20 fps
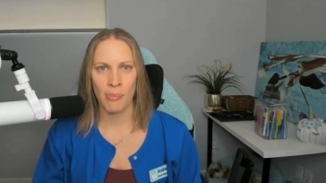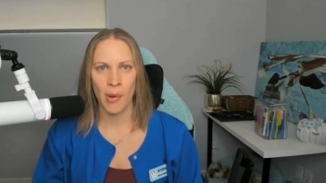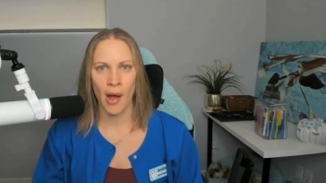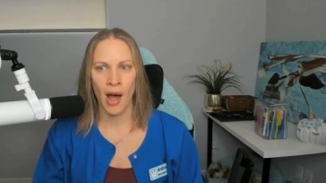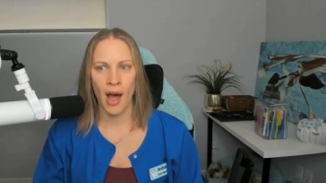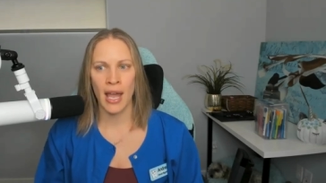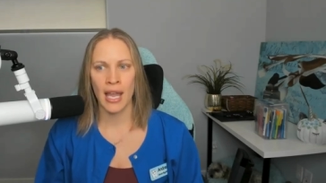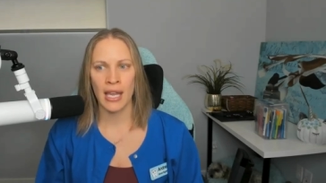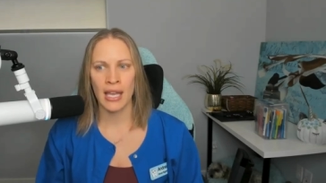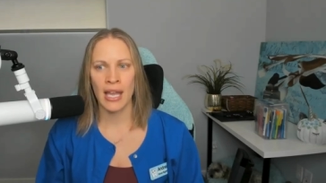
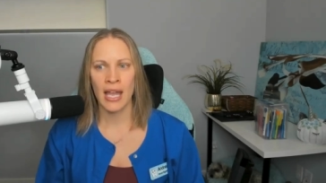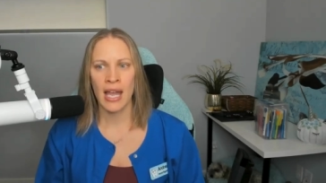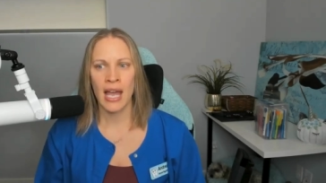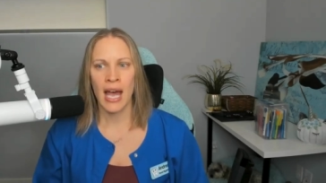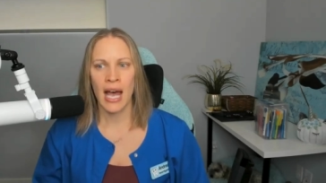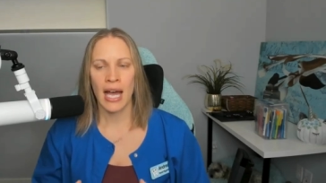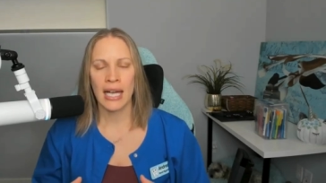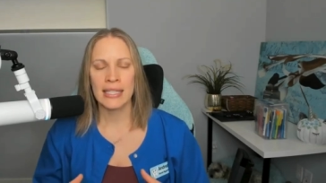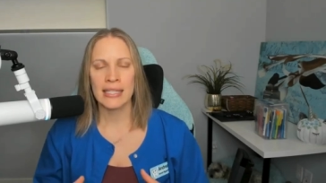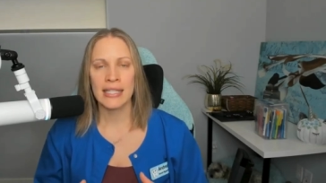By
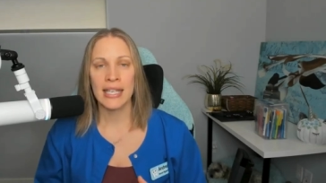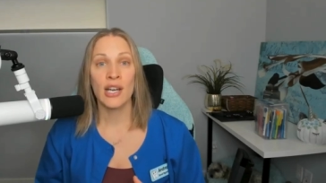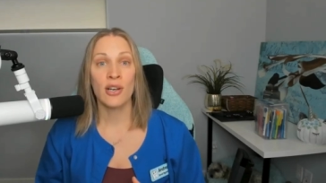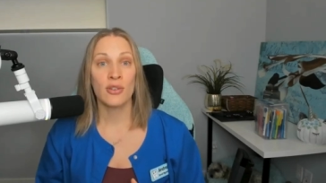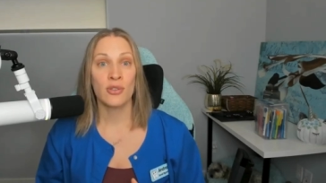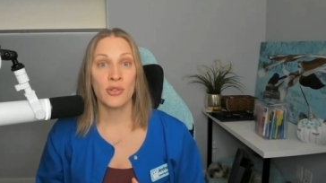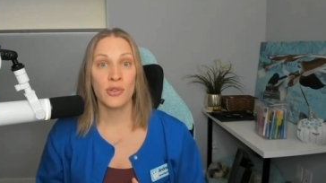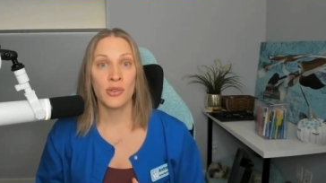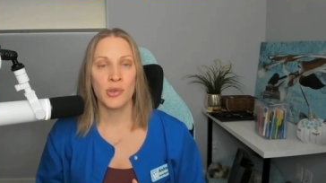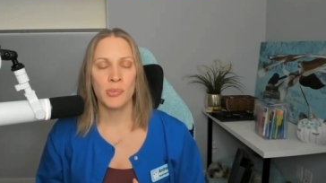a day or
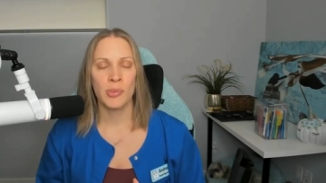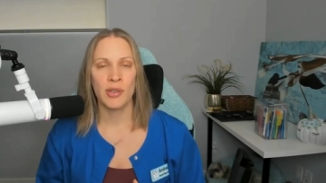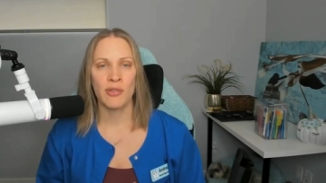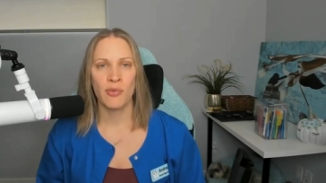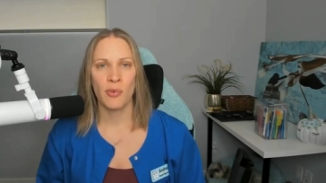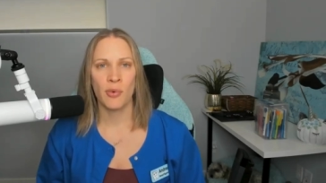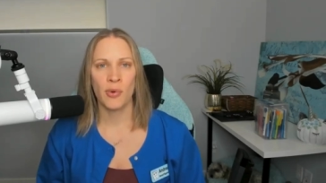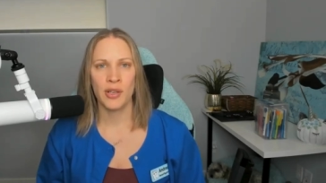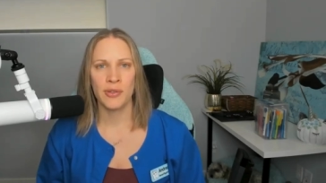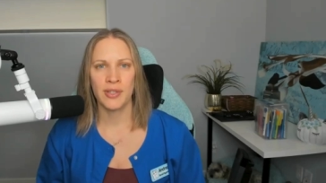two
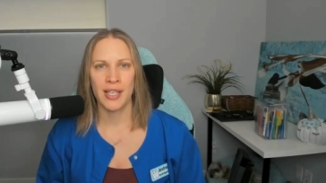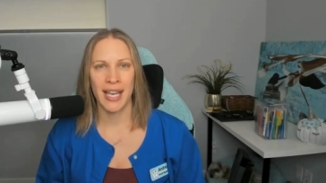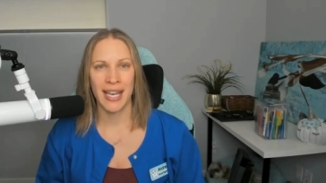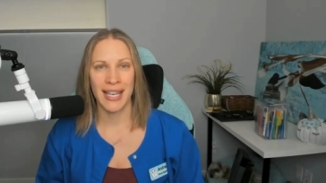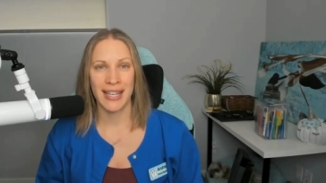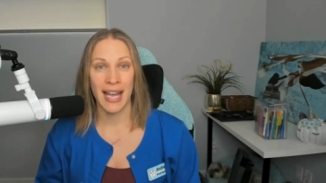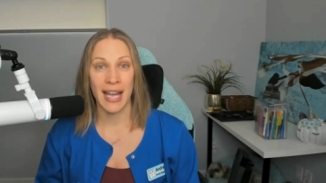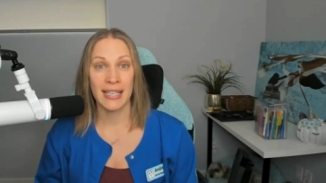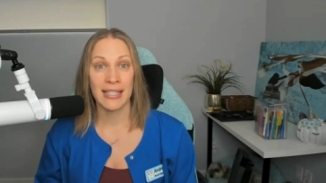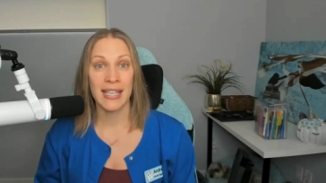before you take
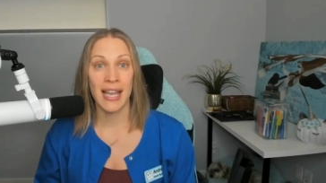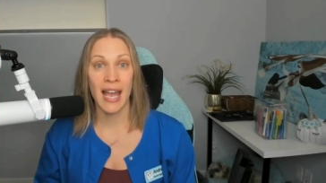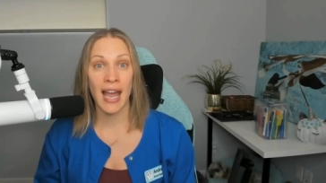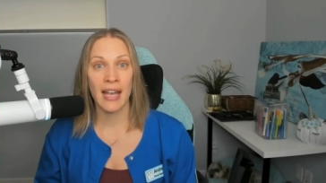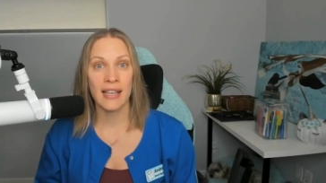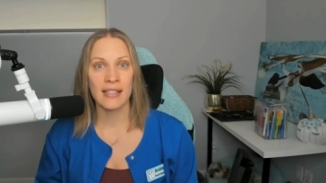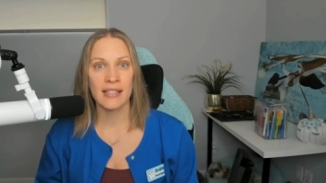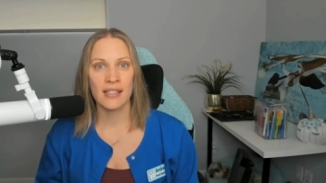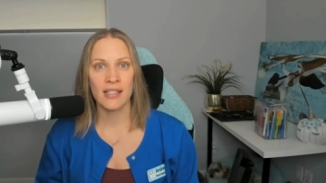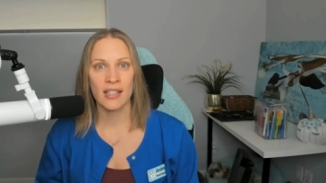that
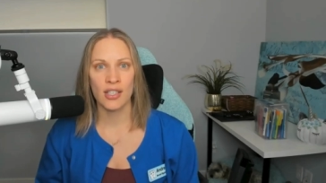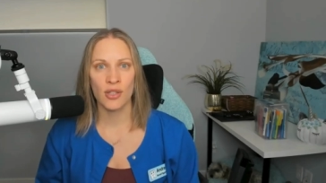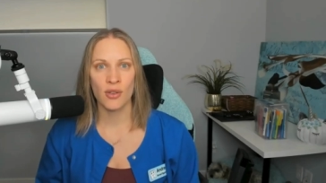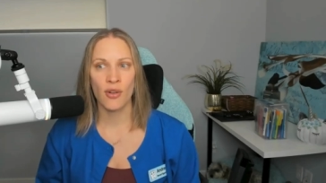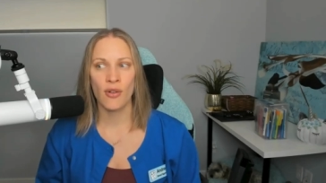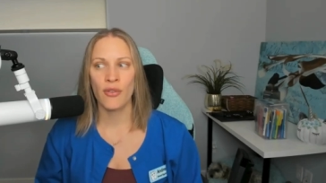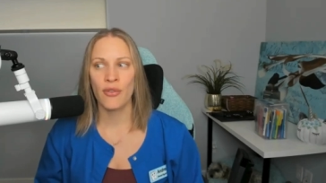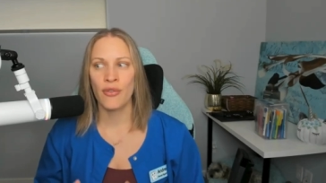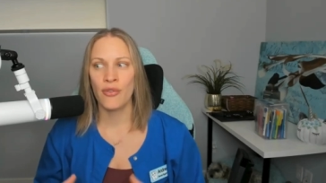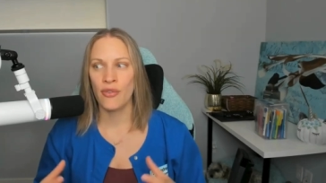test,
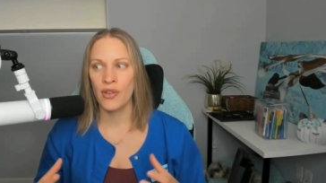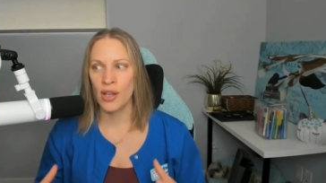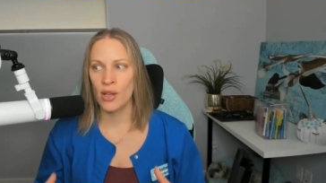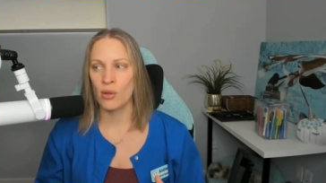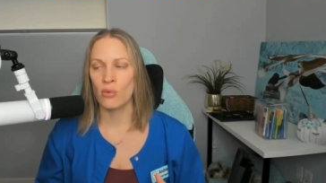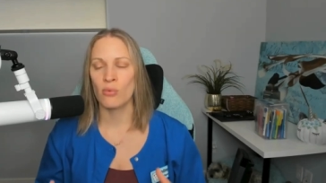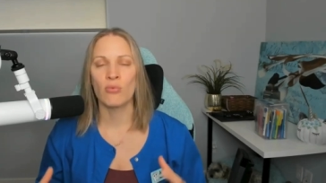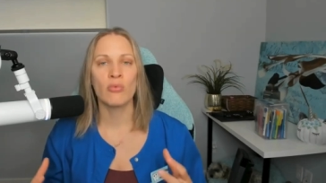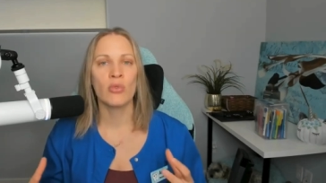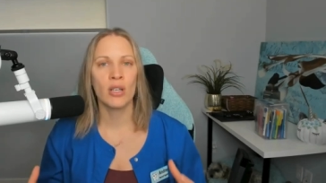you'll
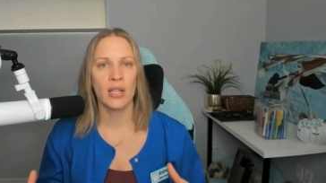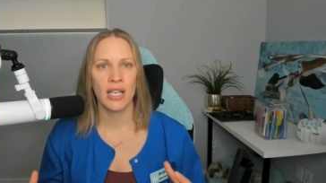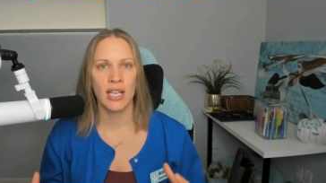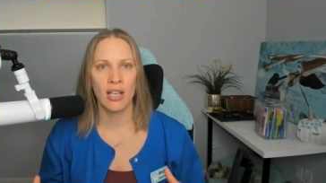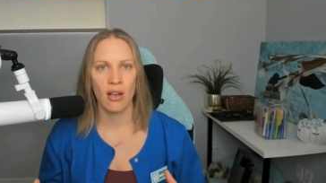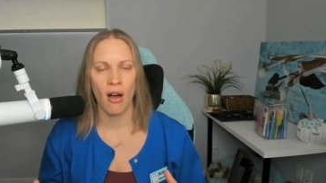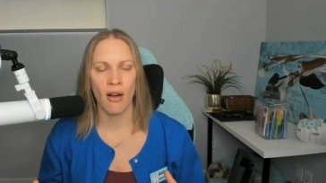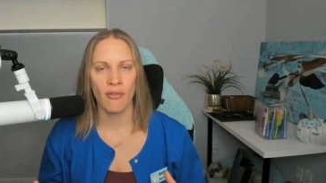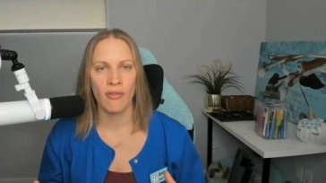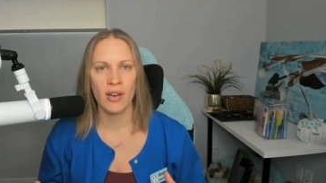feel really
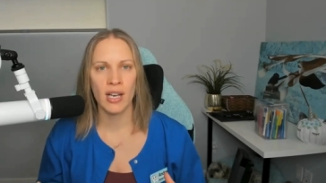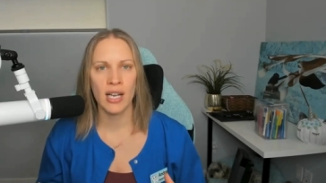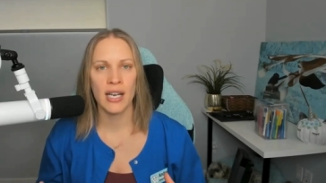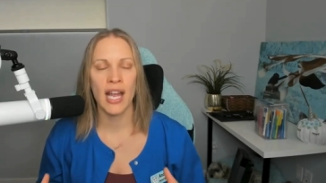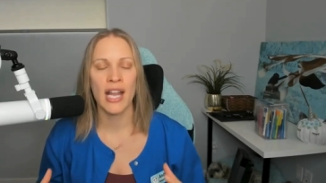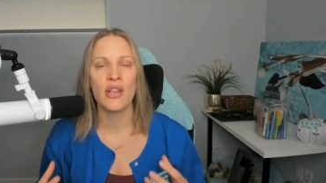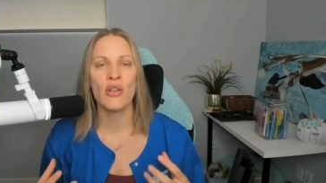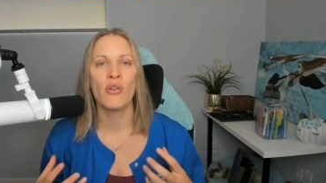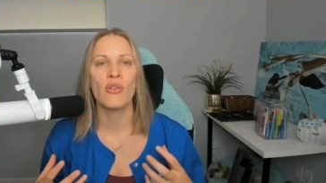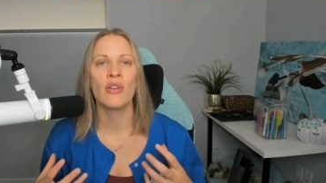confident
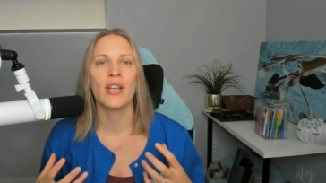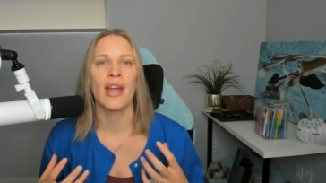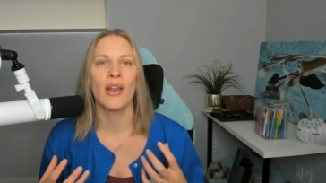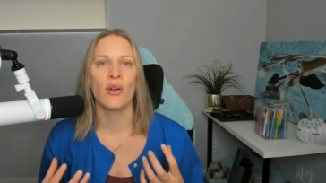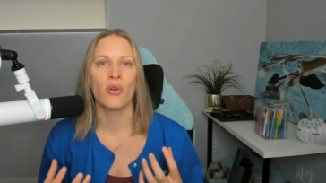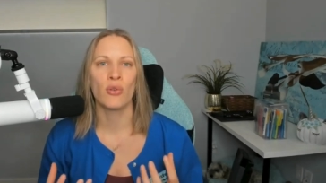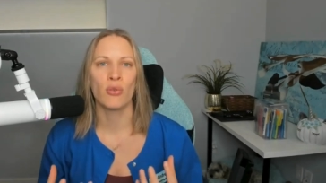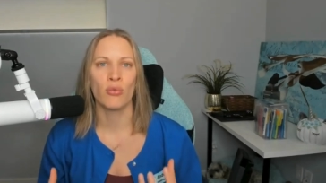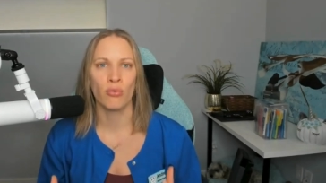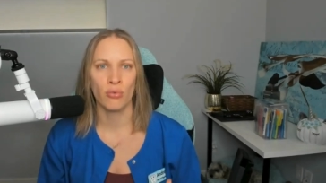and you'll get a
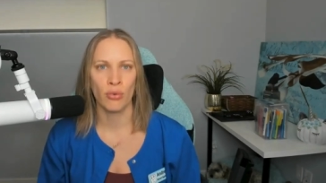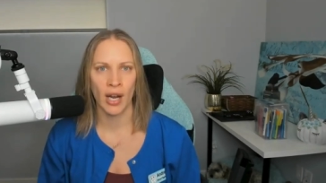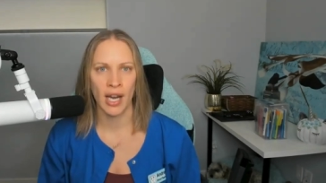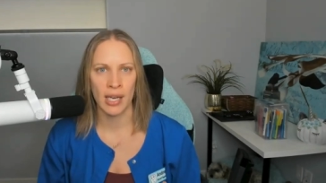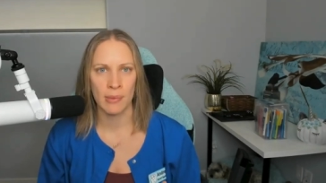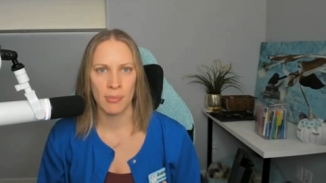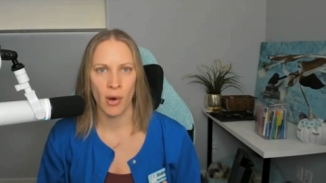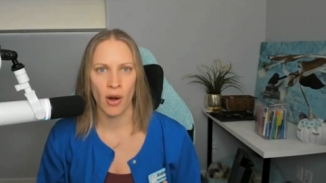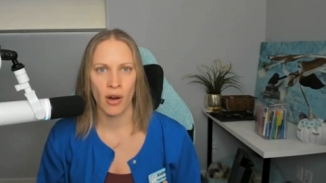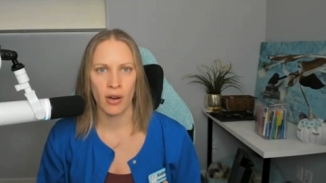
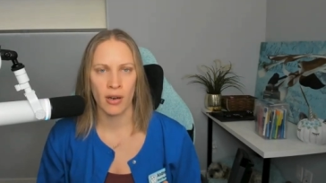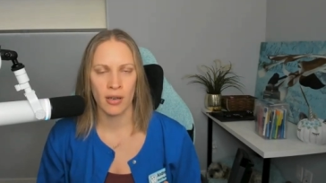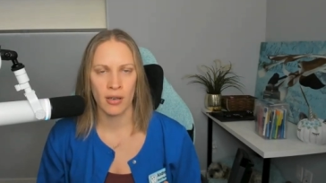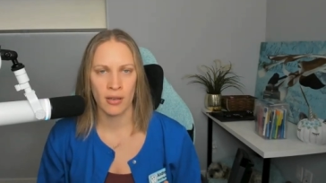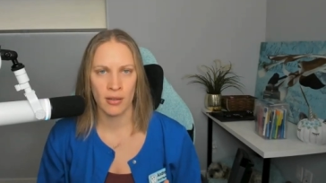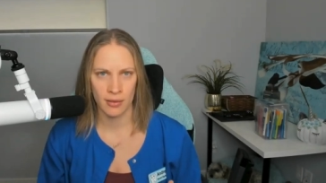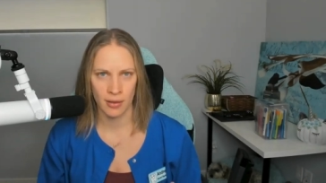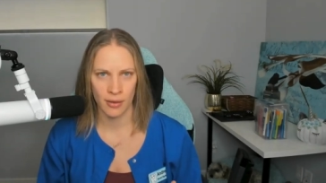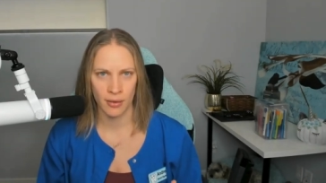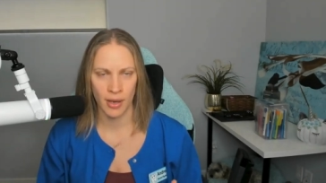great mark.
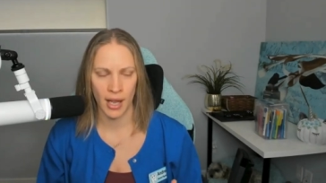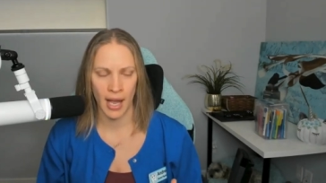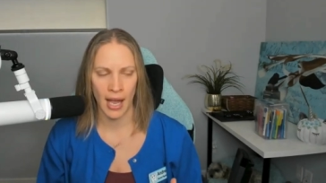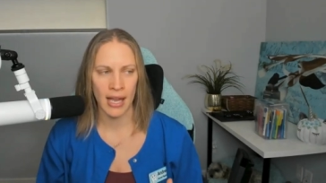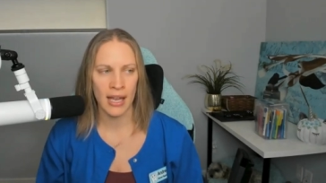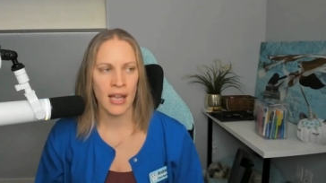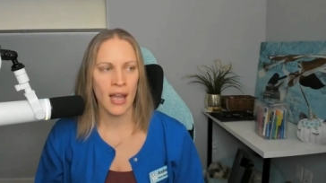Okay.